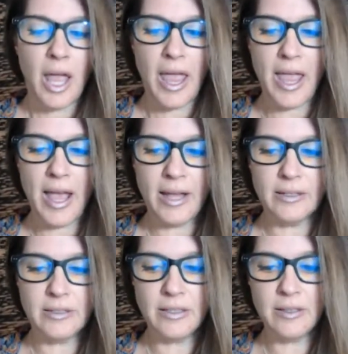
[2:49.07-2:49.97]

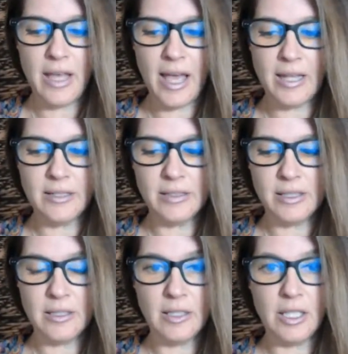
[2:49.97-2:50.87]
and that
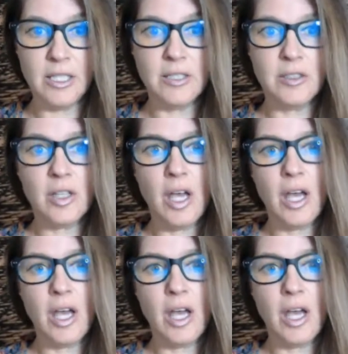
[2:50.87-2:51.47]
is